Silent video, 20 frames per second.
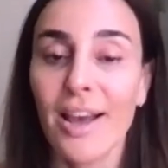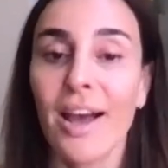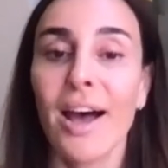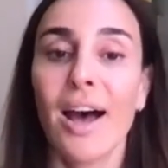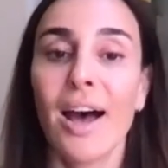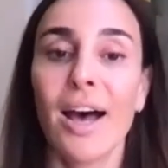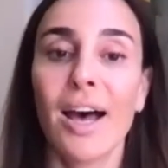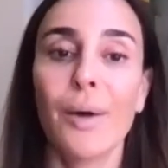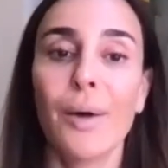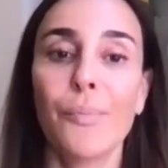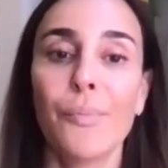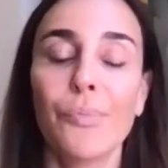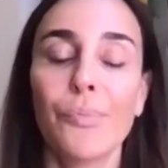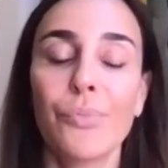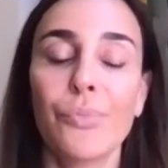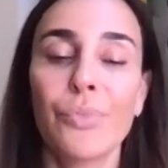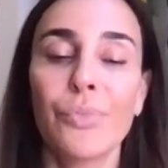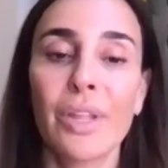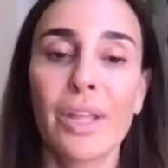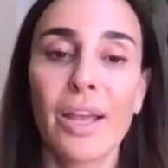Um,
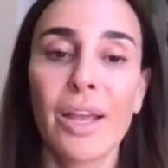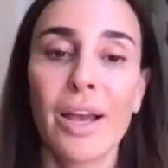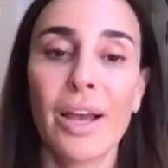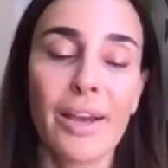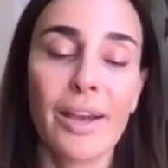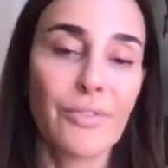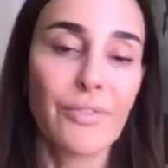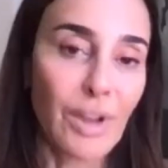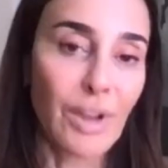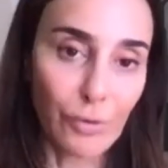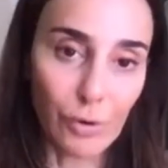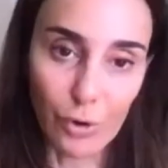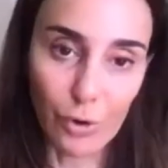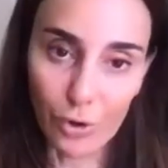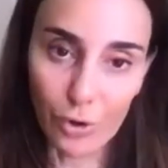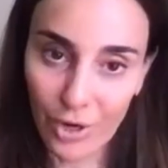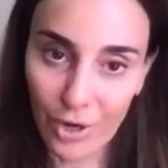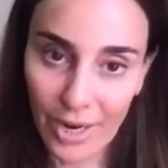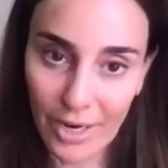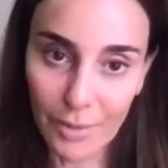I have never
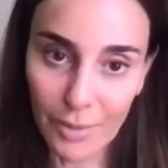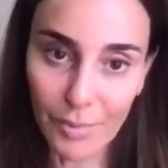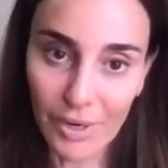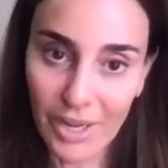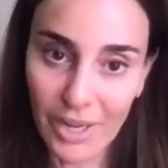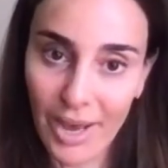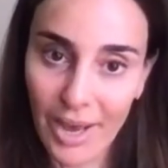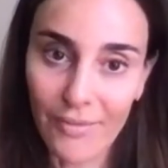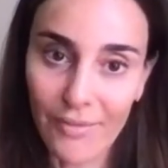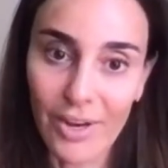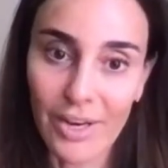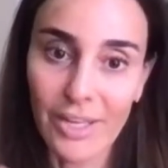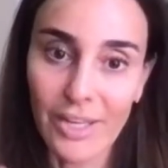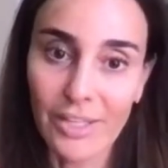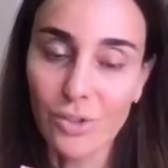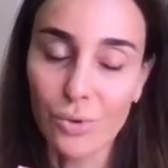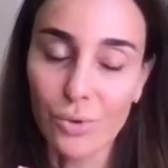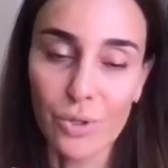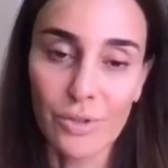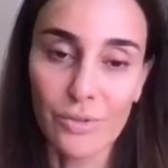heard anybody have any
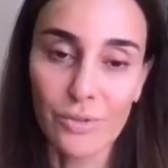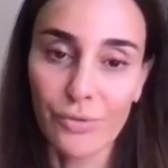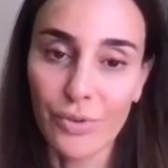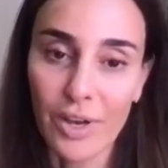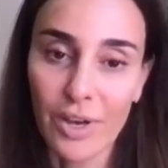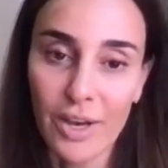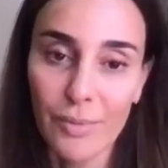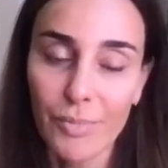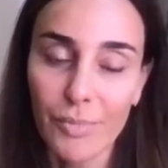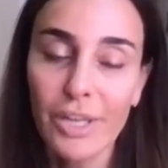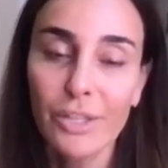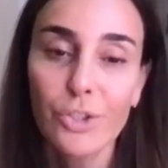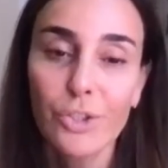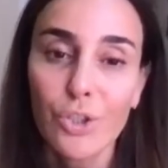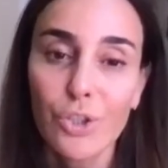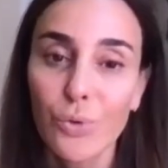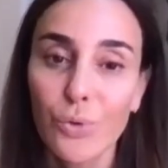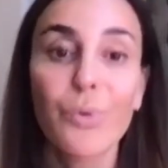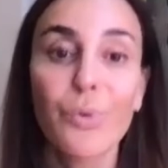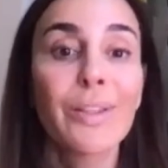sort of um,
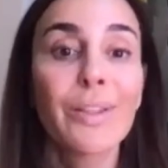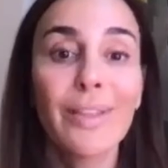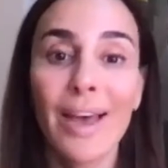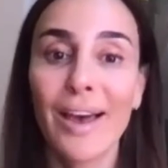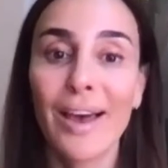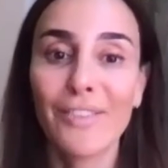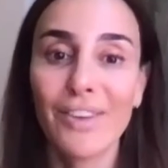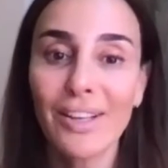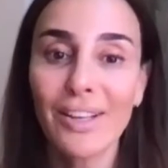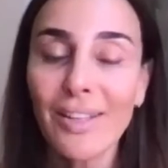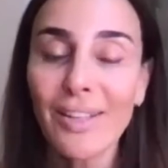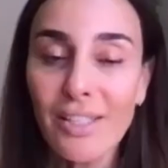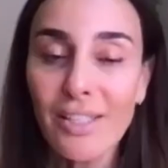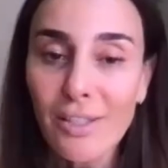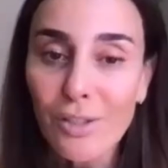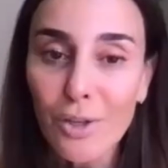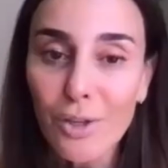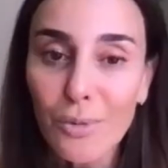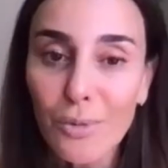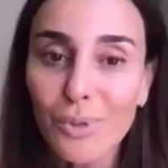issue with having these
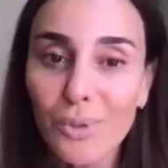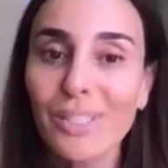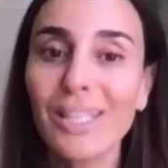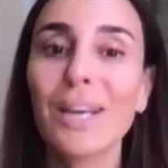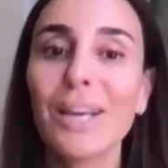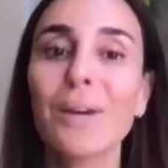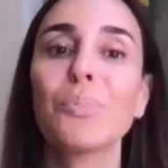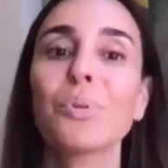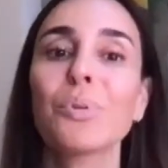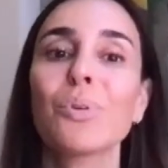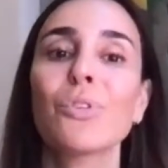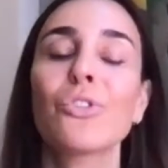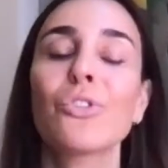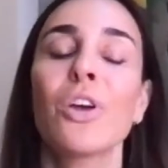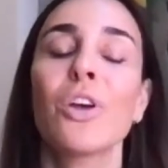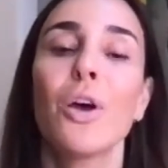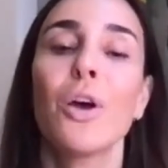glow boost ampules.